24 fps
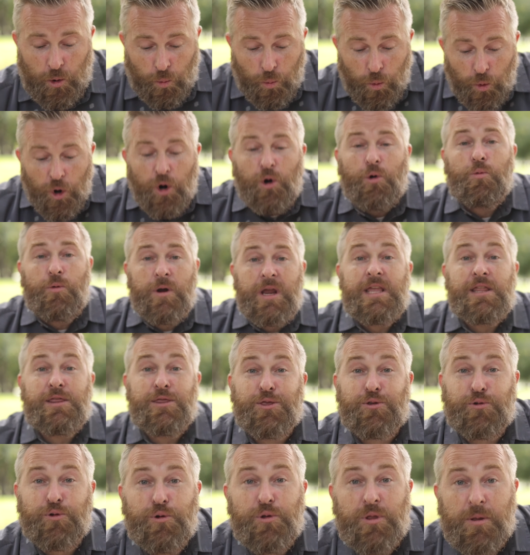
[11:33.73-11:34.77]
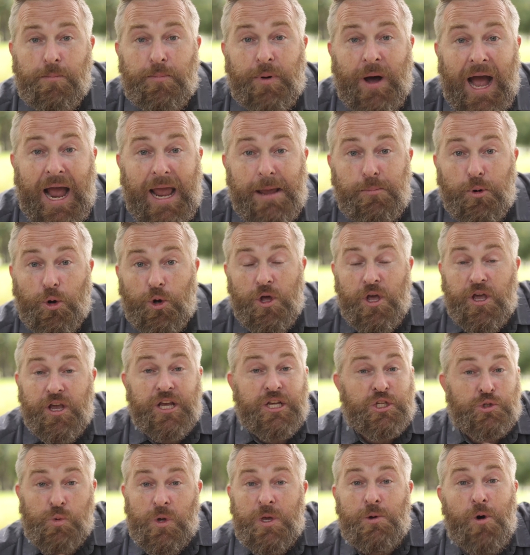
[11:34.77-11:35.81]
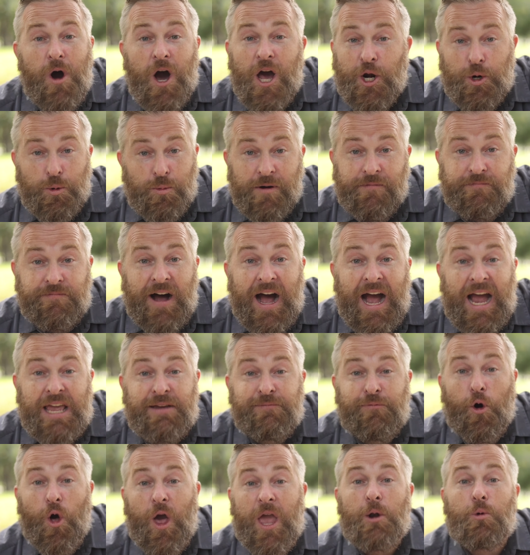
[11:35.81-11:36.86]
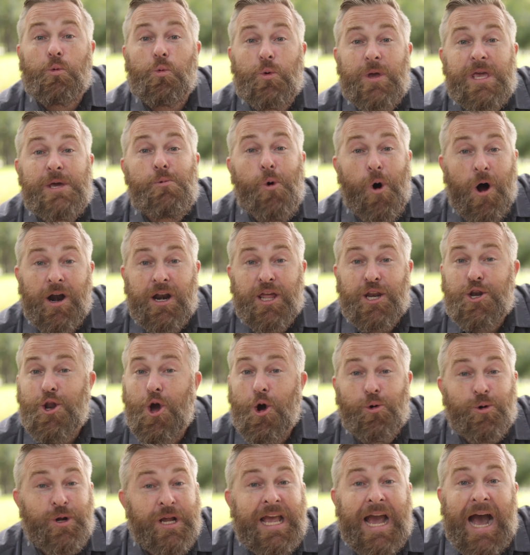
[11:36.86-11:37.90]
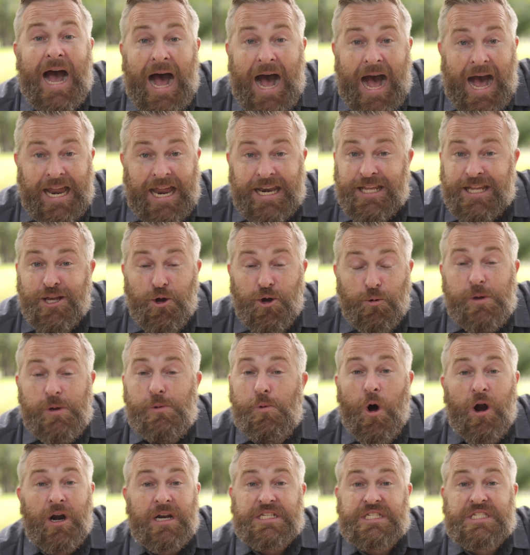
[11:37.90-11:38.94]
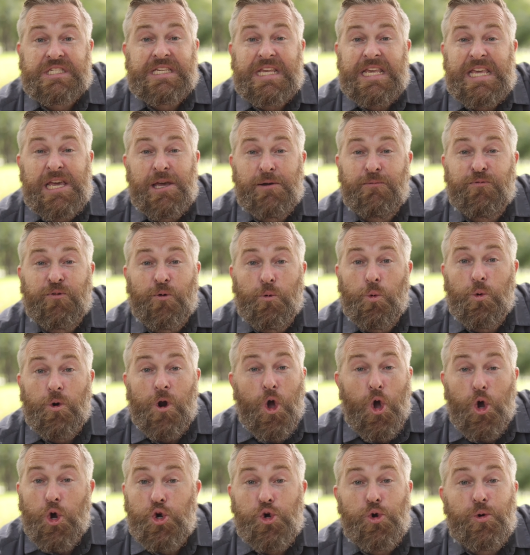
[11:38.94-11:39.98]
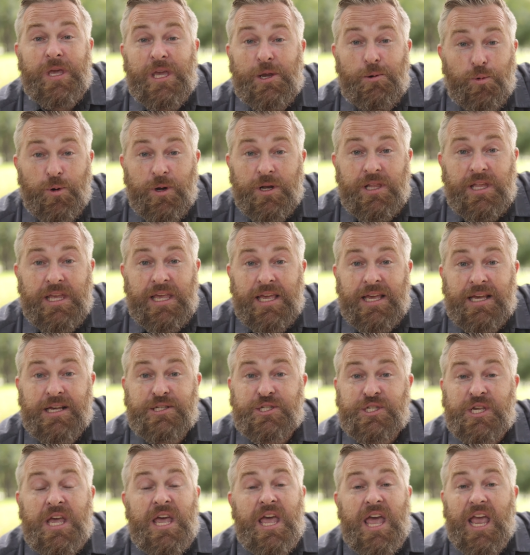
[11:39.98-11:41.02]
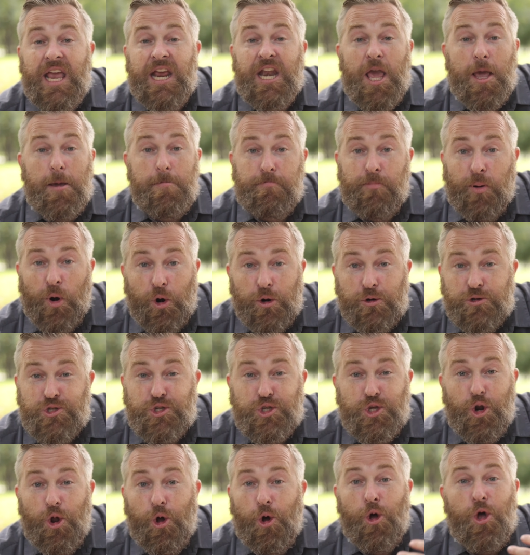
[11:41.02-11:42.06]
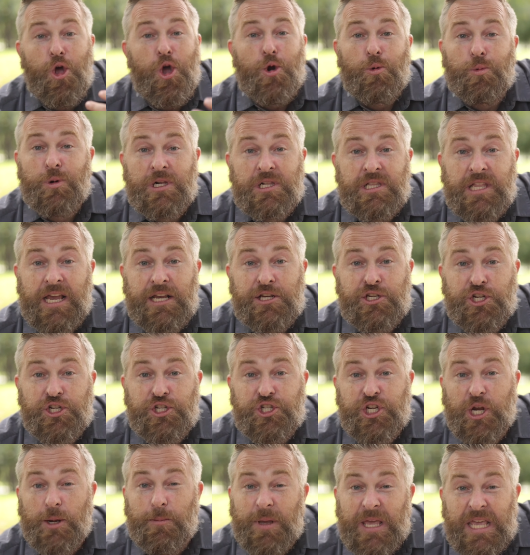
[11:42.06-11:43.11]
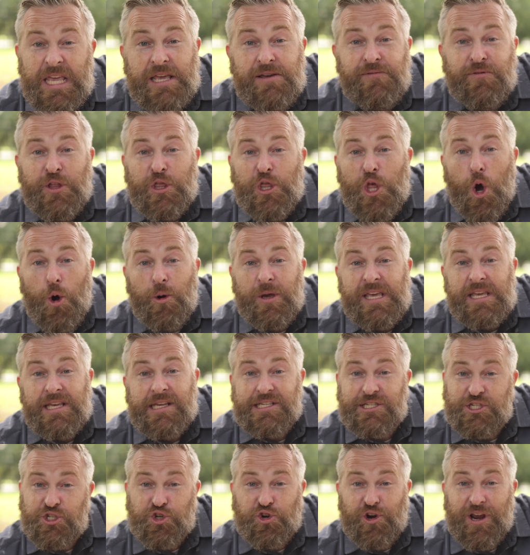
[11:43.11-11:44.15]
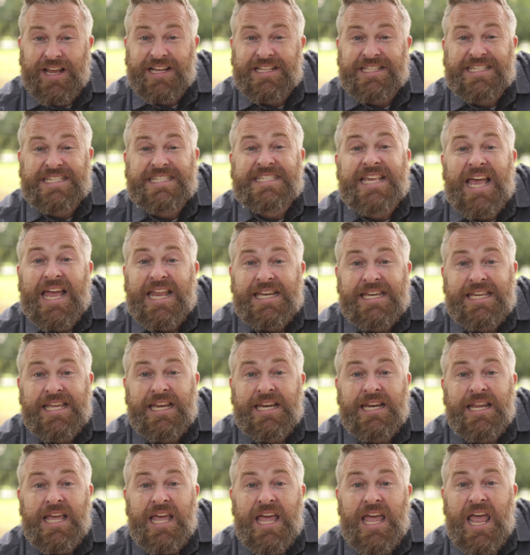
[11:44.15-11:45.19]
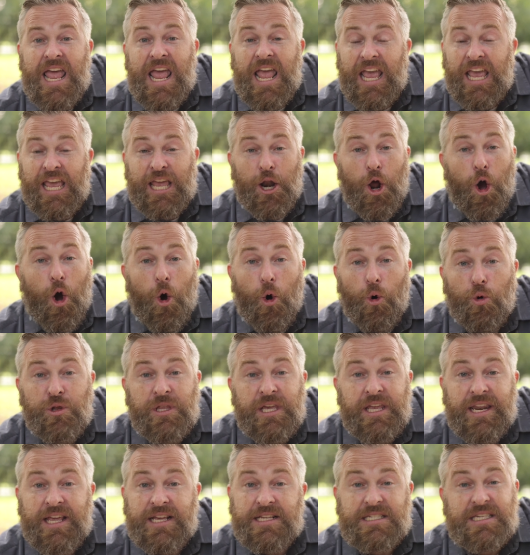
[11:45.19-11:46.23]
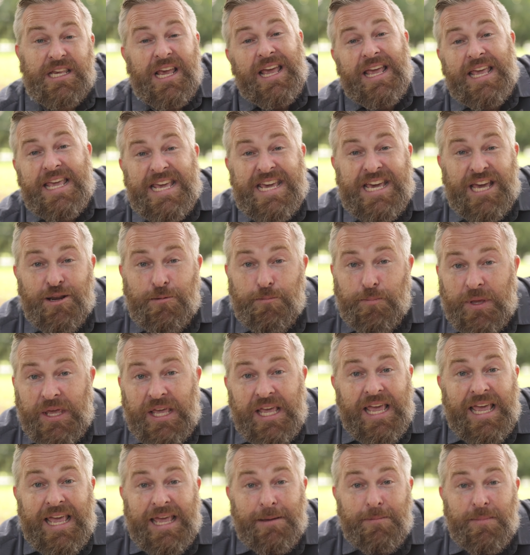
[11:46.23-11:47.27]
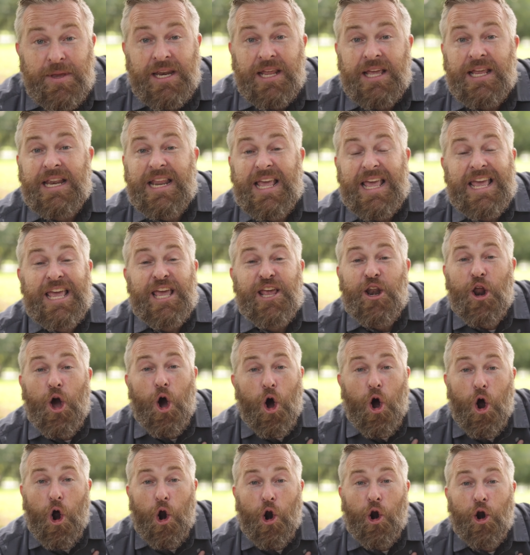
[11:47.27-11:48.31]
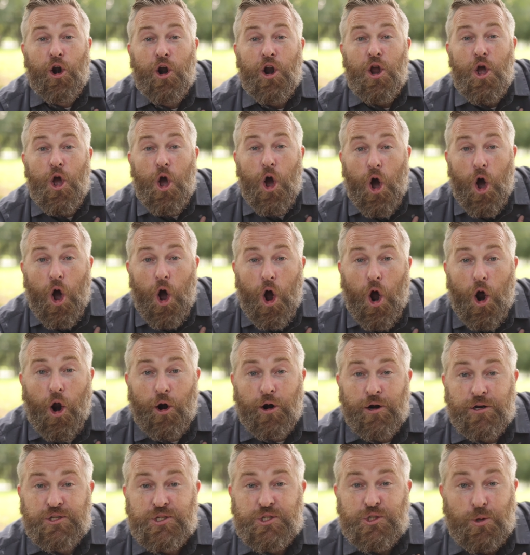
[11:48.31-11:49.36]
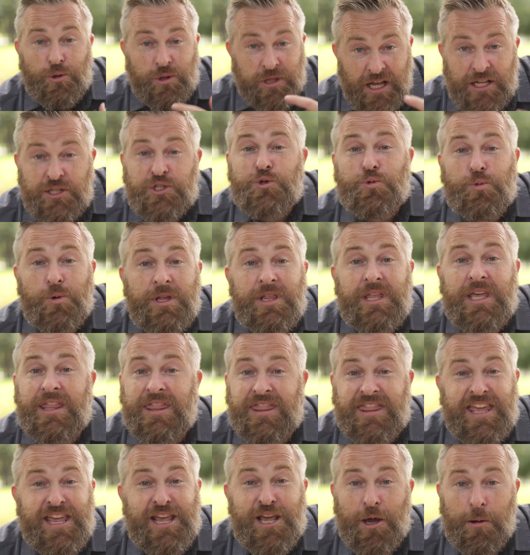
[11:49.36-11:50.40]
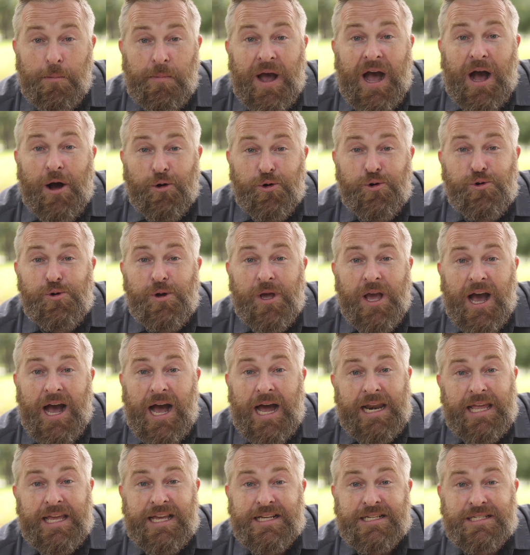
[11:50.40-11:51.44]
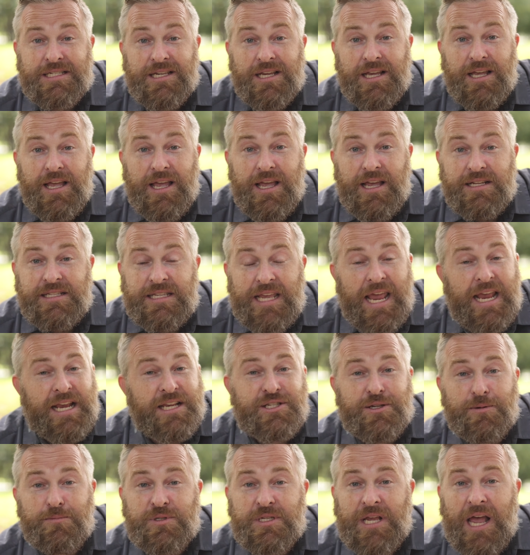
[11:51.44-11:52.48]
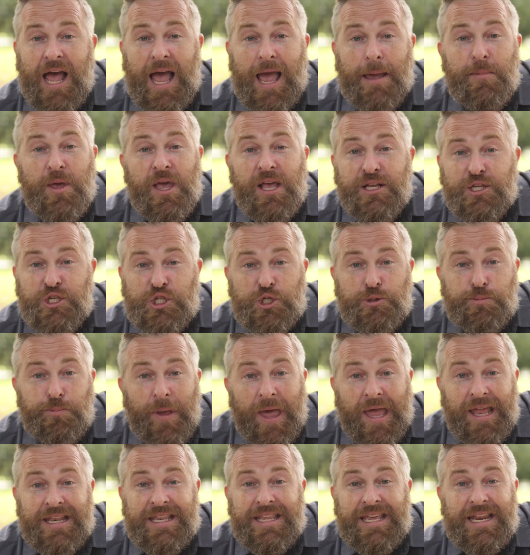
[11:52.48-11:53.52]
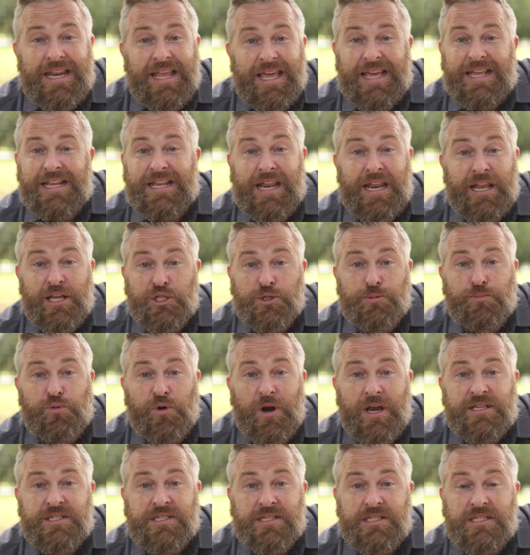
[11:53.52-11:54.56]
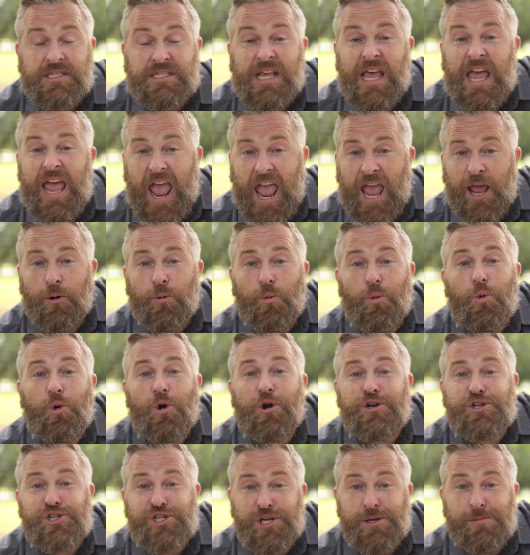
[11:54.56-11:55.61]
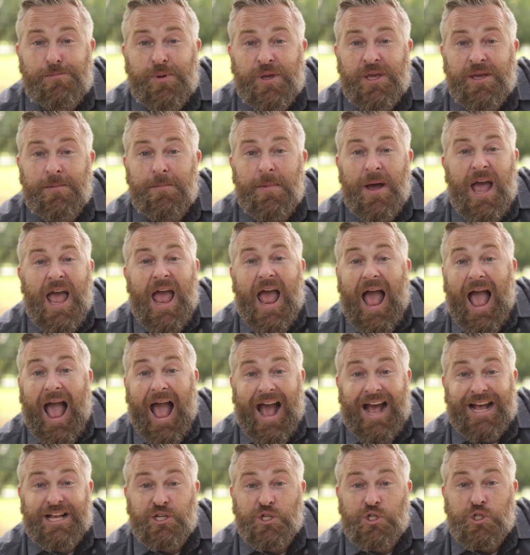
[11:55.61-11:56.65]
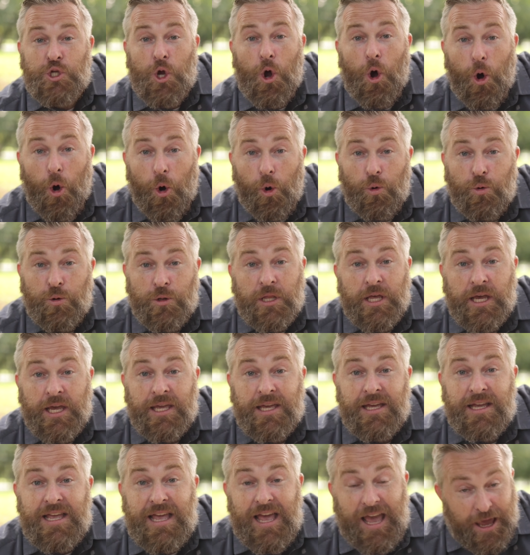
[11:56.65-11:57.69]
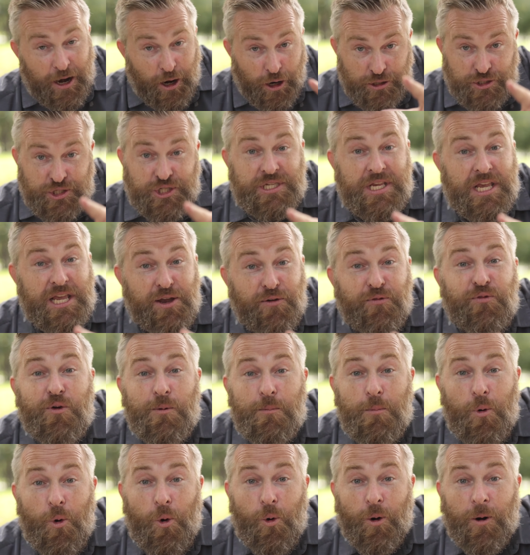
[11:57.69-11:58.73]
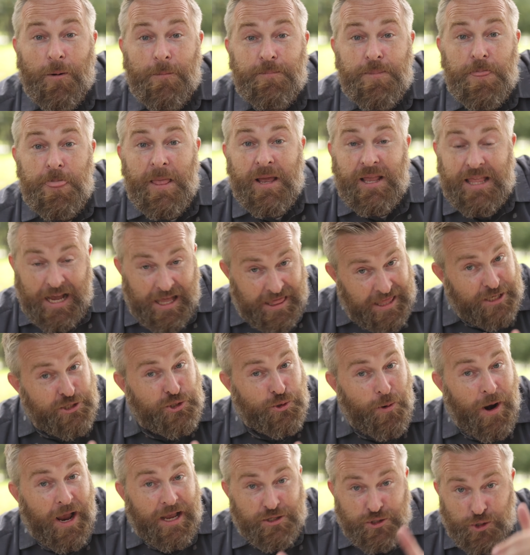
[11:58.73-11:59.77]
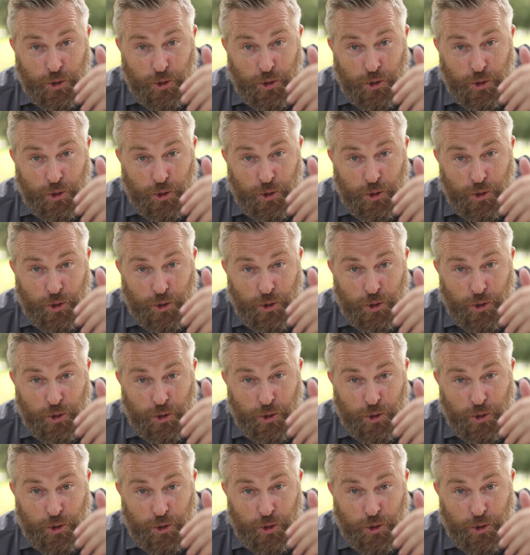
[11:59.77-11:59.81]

We're reading through the Bible because we want a revival and we want to know God. We want to see Him for who He really is in a personal relationship. Even though He is transcendent and holiness, He can be immanent in our hearts. So let's really think about who God is. Take some time, spend it in His presence, and worship Him as holy. And I'll see you for more. Yeah, that's right.